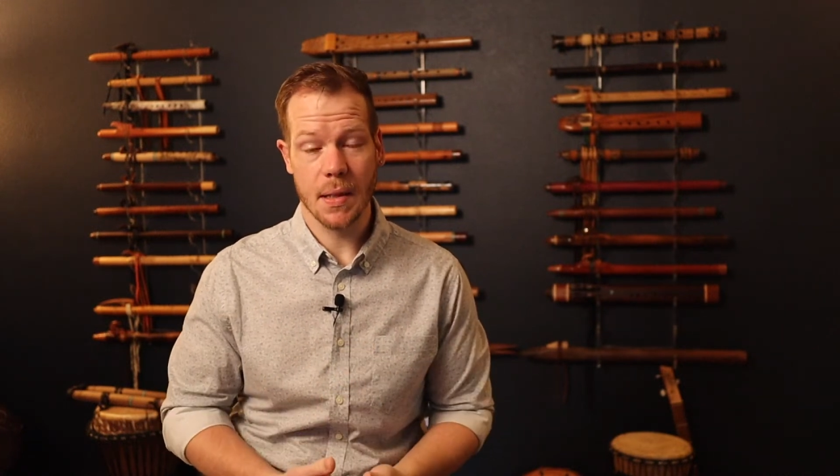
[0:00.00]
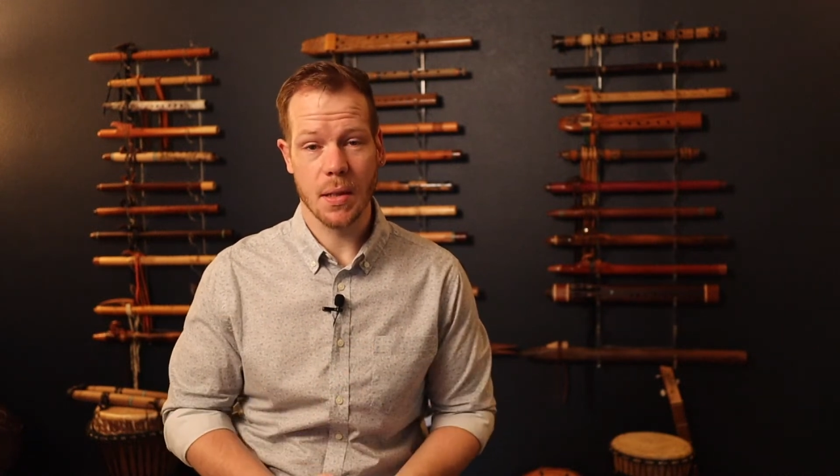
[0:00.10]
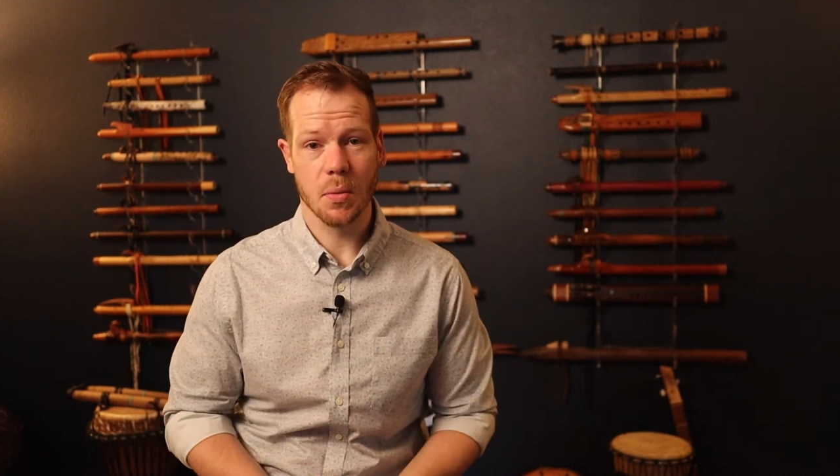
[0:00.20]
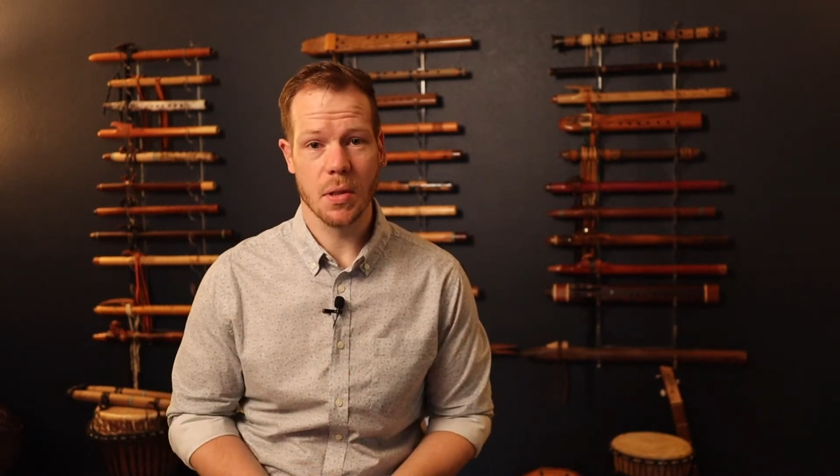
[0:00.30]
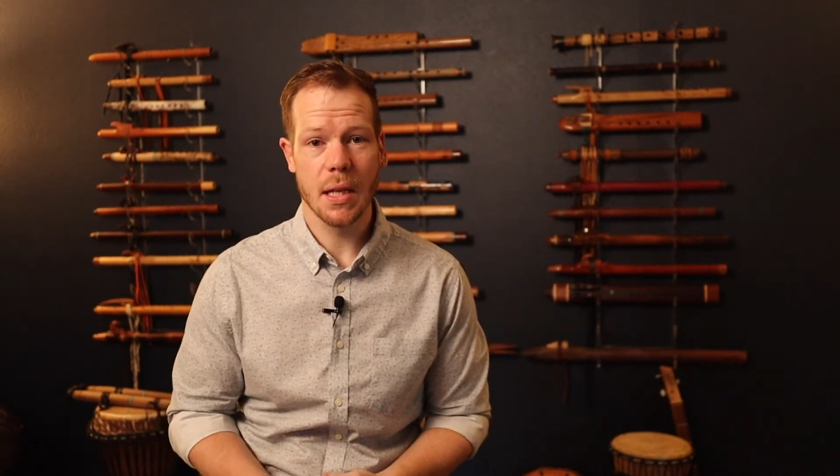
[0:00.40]

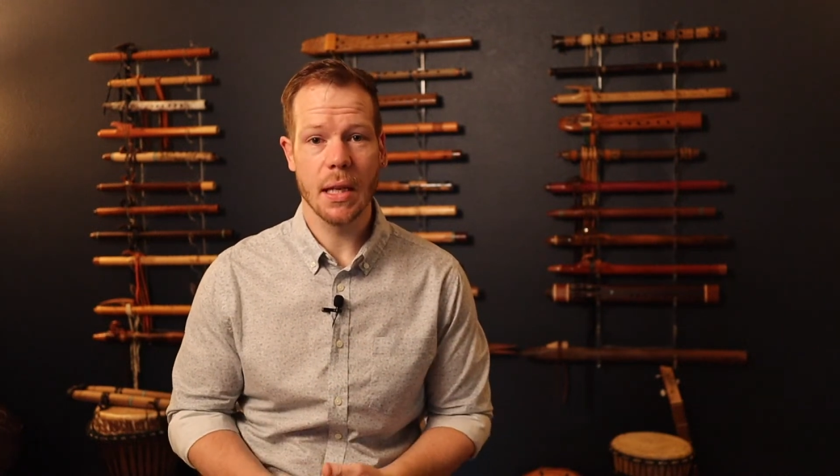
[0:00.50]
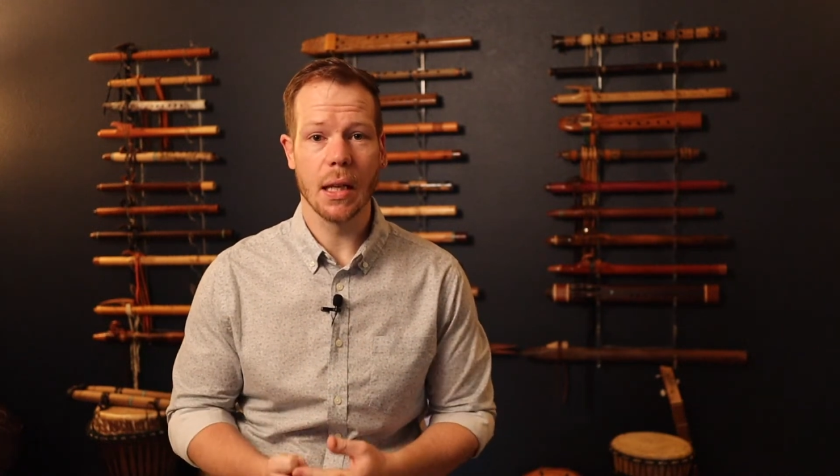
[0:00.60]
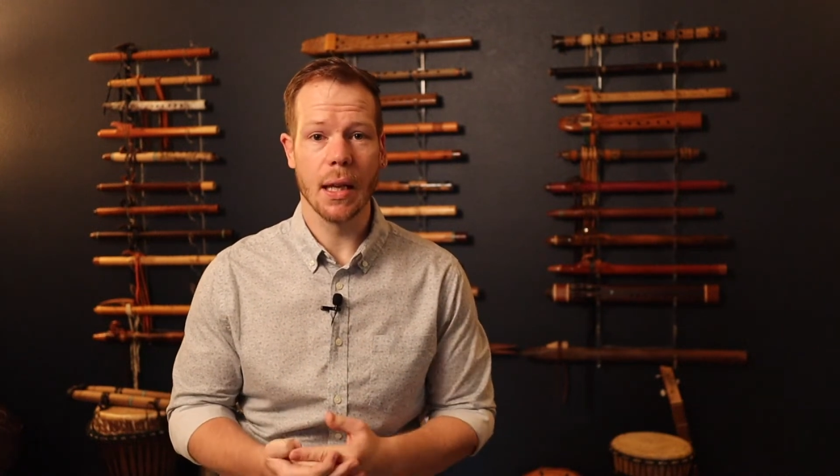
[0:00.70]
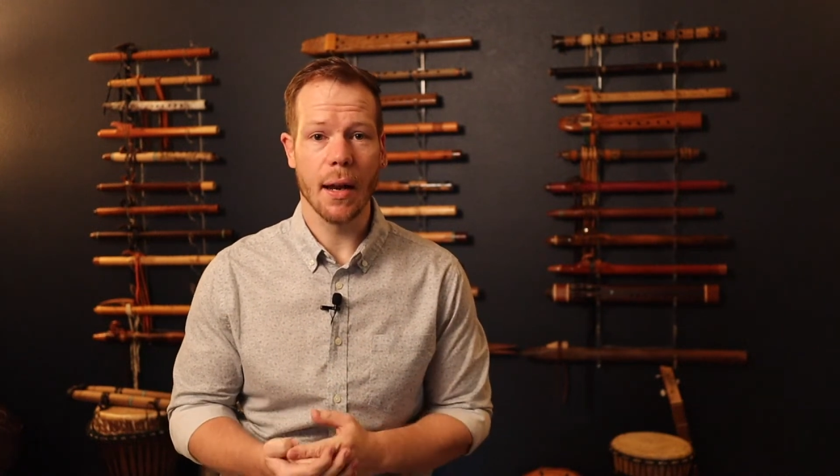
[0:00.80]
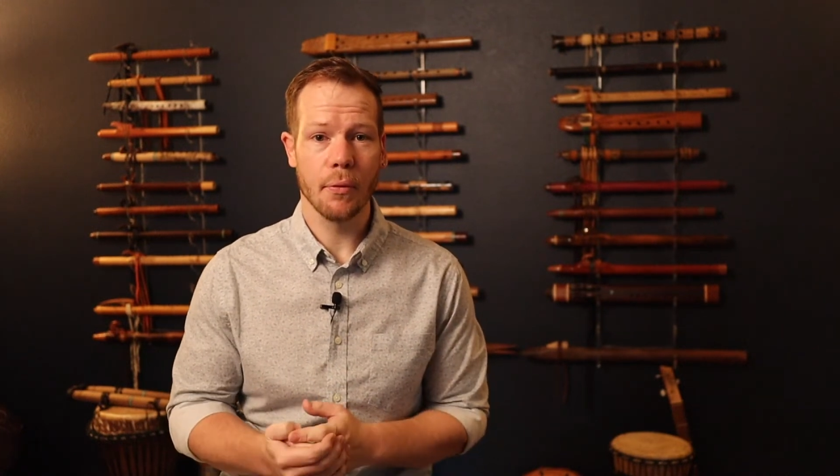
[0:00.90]
because we're seeing a
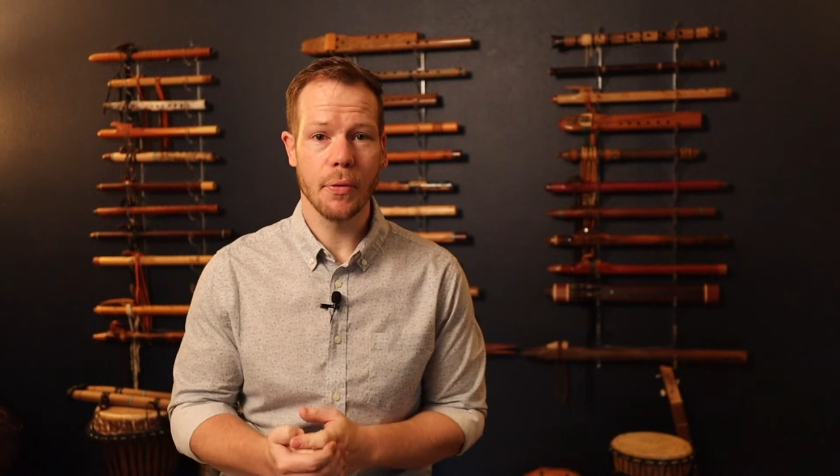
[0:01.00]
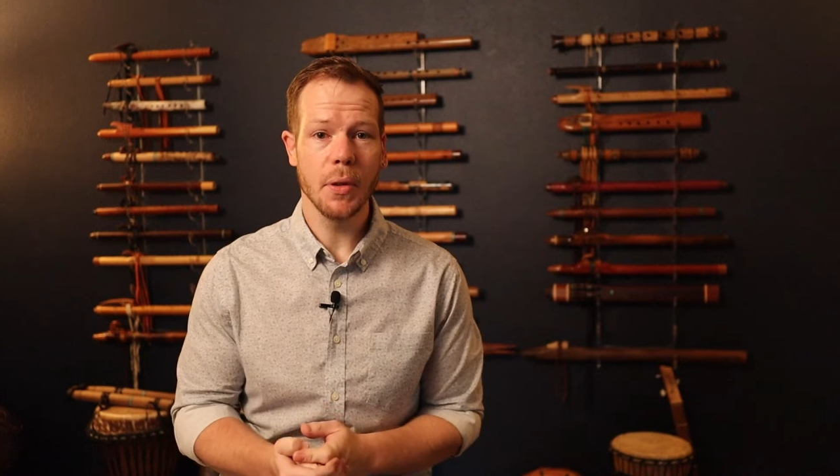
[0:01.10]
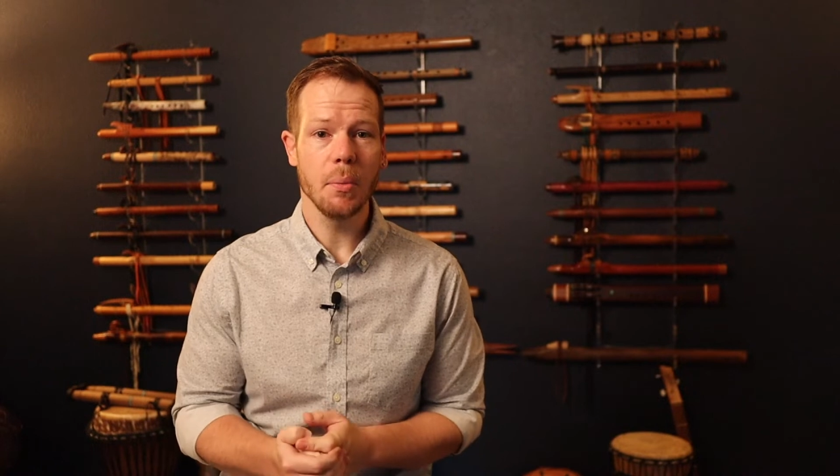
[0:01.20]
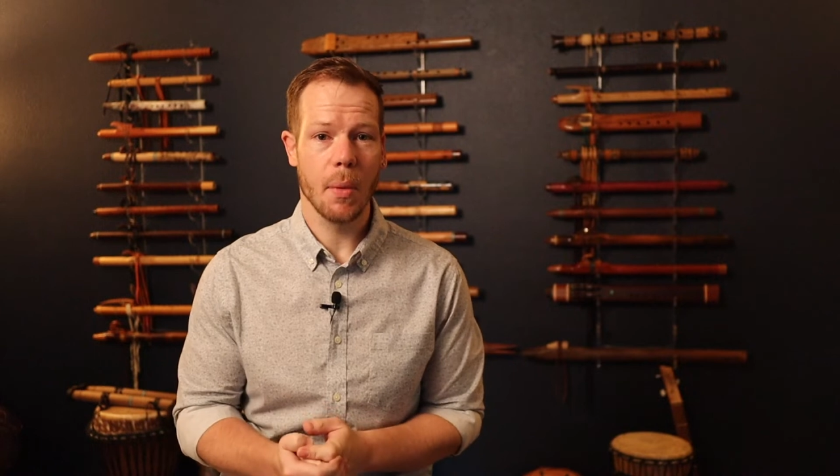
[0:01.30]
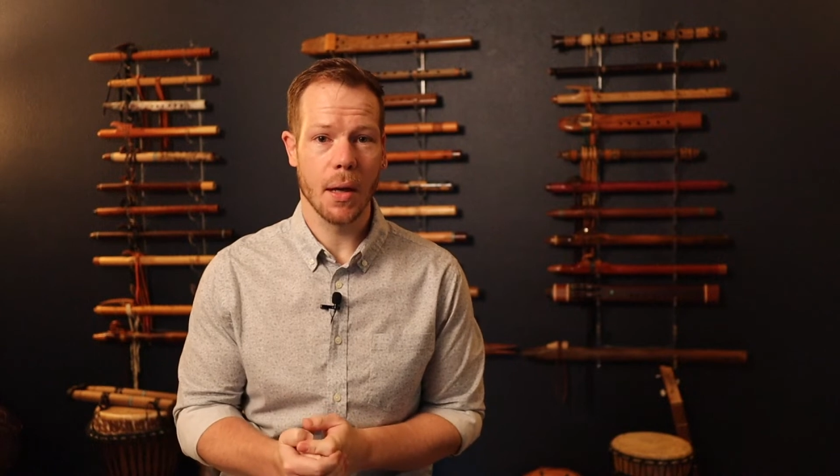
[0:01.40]
lot of
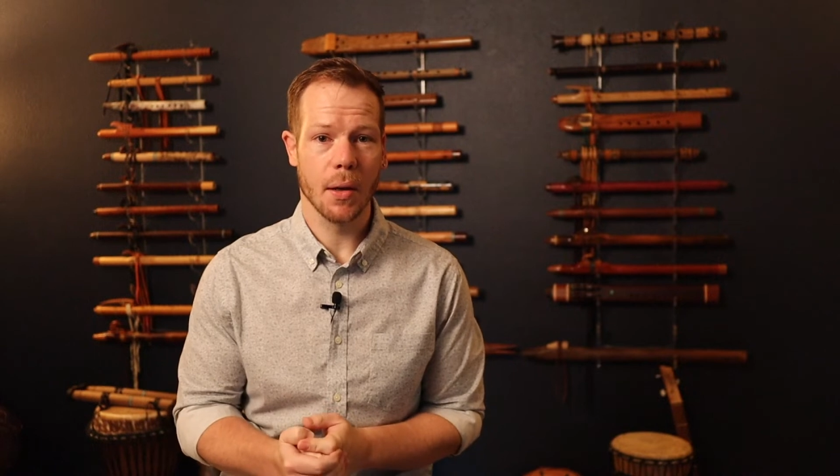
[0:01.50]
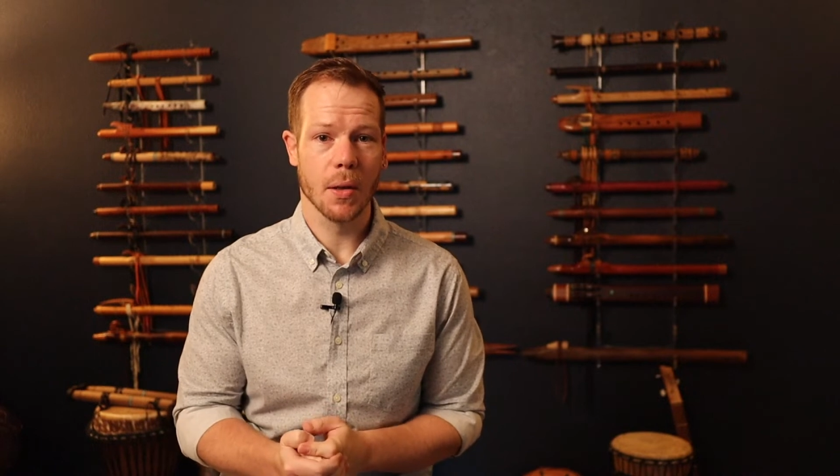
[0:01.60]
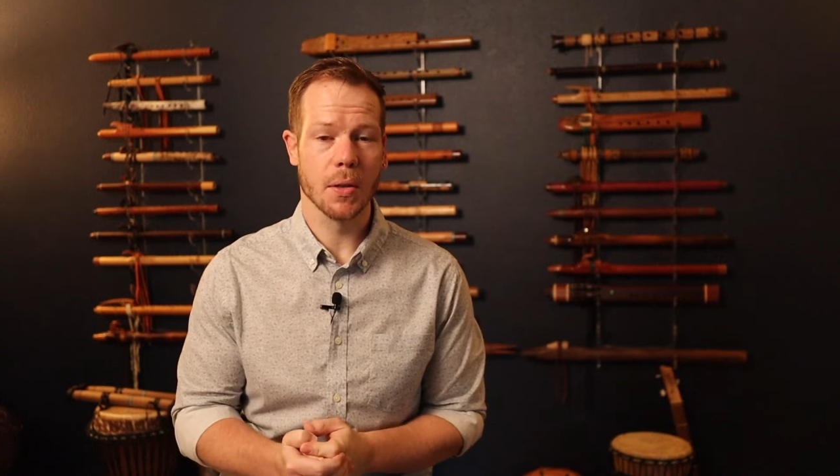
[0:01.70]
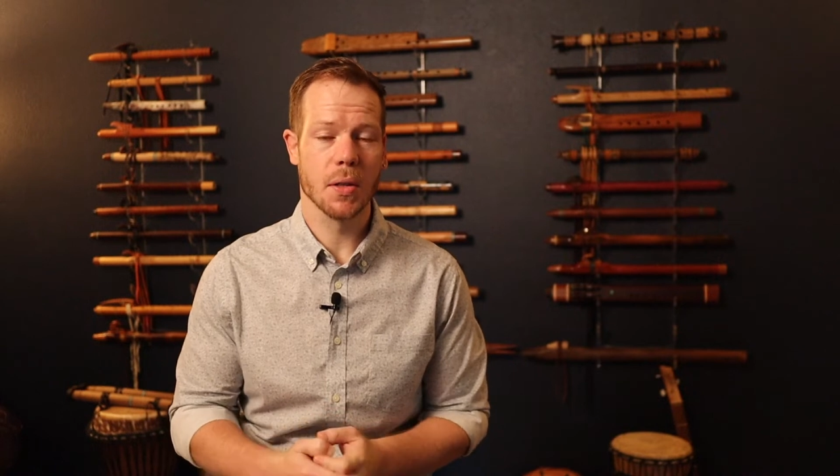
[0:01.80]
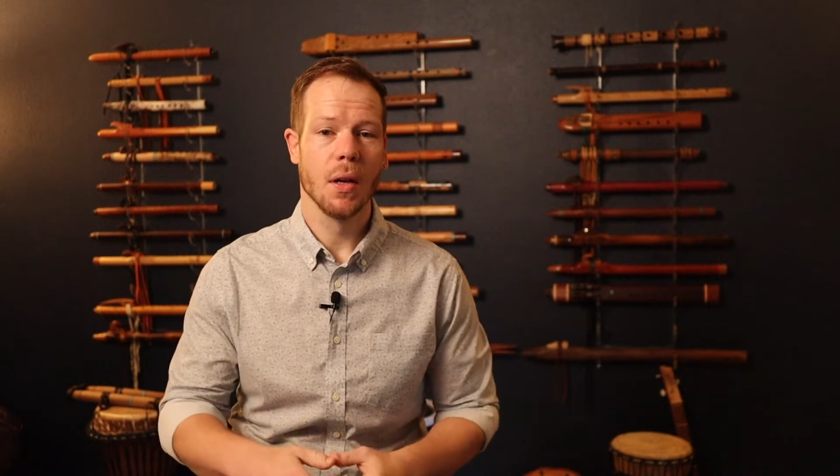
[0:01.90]
flute makers